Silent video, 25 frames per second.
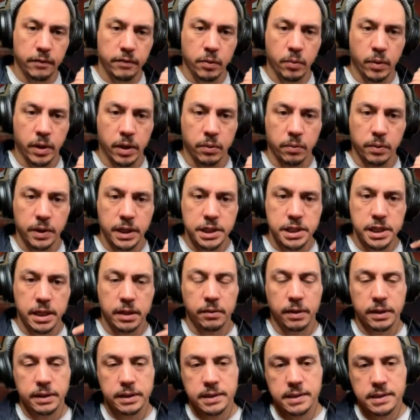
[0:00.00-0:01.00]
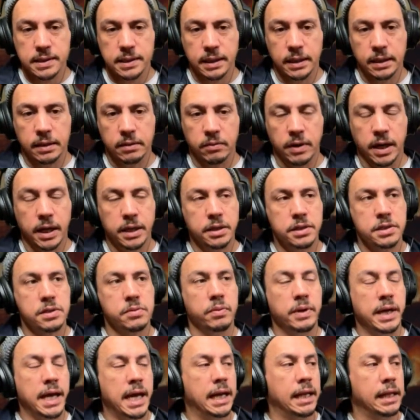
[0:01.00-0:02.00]
If you want to regenerate the scene, right,
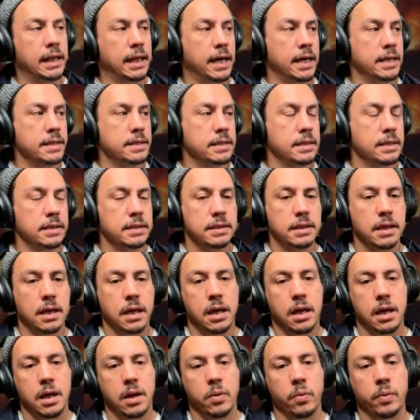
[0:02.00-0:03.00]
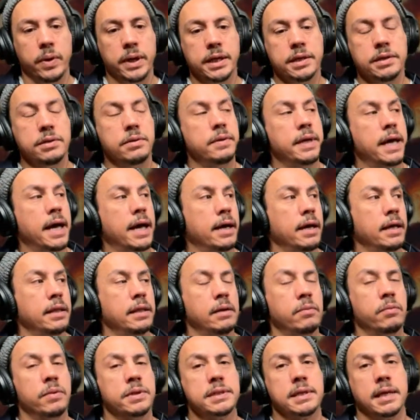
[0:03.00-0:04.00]
just reanalyze this, we can do that,
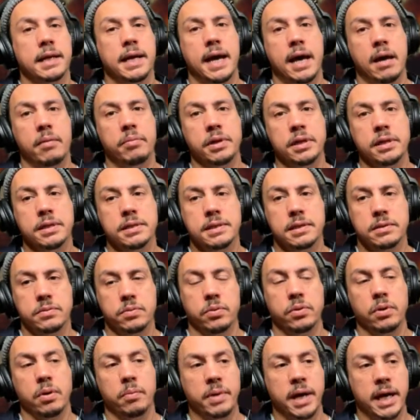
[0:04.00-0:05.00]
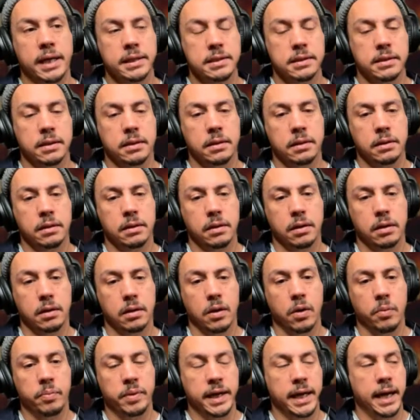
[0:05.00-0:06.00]
and then what's going to happen is this will go back to
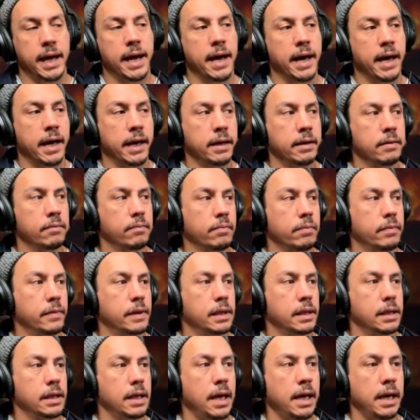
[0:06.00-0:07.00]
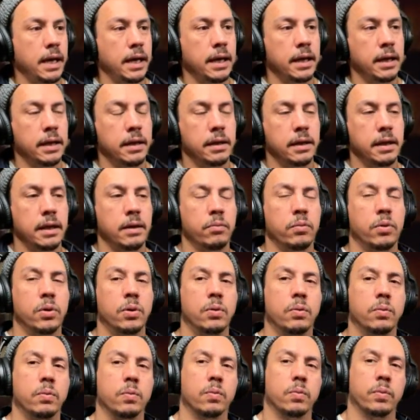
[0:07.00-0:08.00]
OpenAI, and it
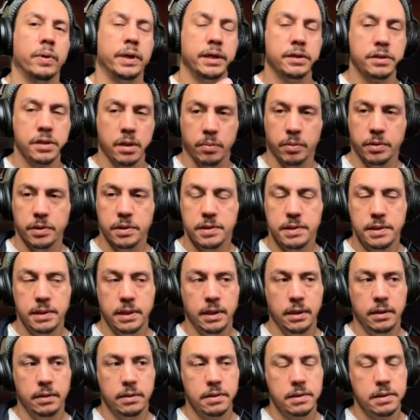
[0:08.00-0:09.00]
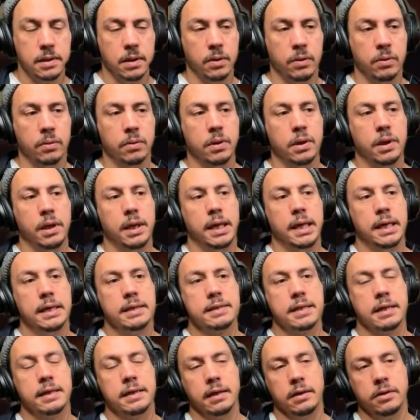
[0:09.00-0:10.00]
will reinterpret the scene. So
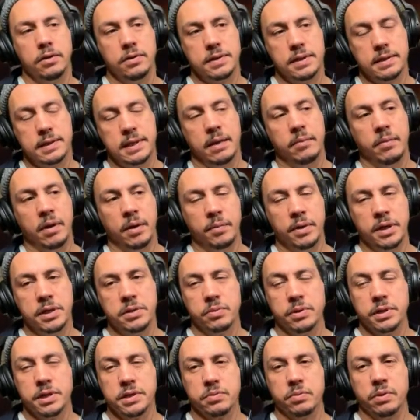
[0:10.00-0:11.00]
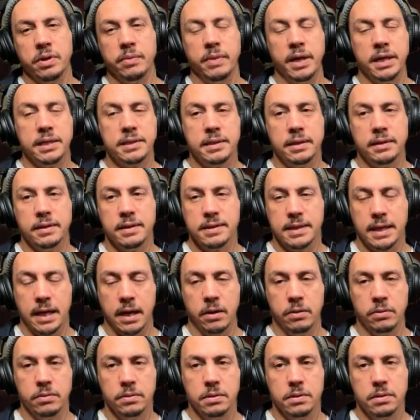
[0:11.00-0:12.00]
it's going to use the same image, we're just remixing the
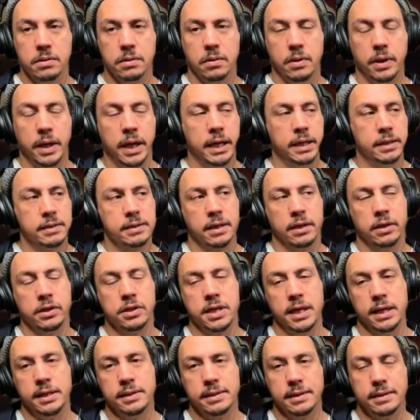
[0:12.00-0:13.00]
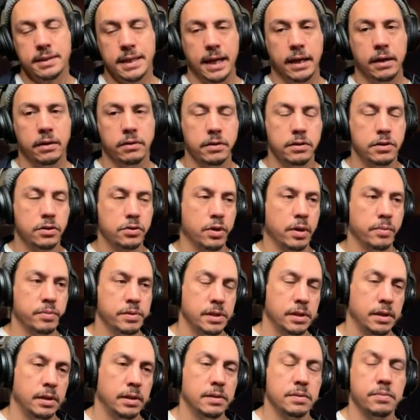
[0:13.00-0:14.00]
sounds, and it's going to change the title, the
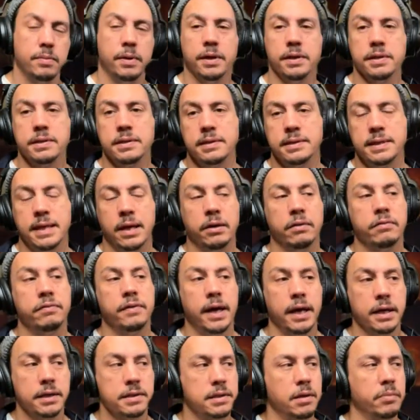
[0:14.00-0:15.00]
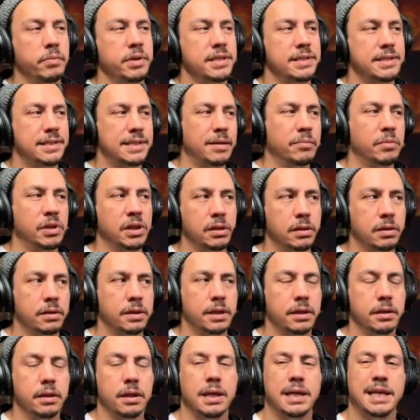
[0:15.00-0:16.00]
description, as well as the sound effects. They'll be
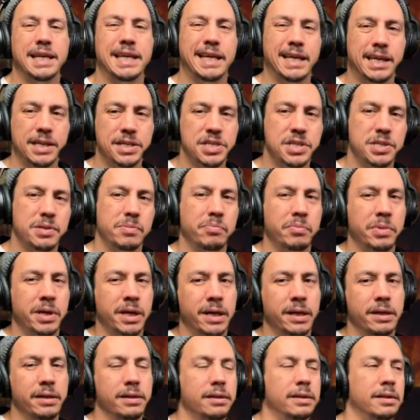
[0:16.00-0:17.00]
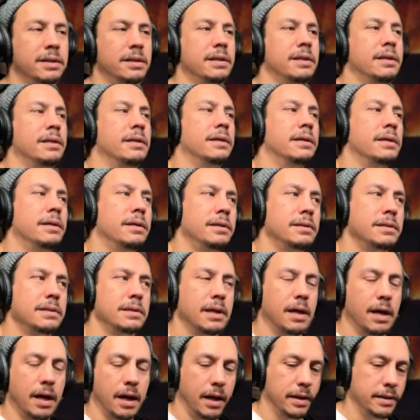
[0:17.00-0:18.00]
similar-ish, but
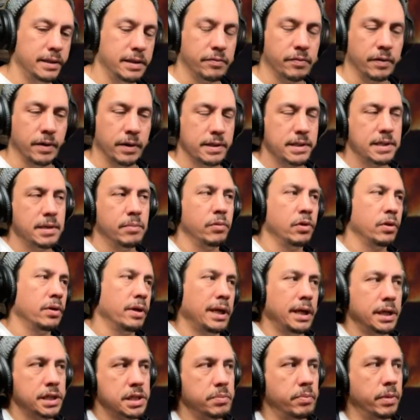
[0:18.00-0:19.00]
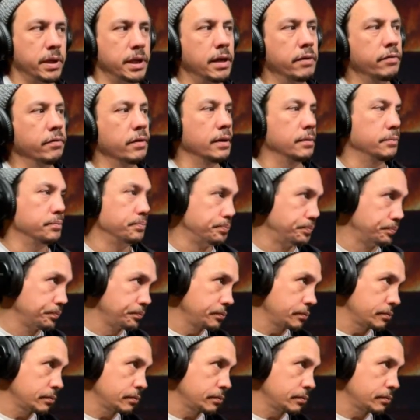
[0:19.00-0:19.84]
different. Similar-ish, but different.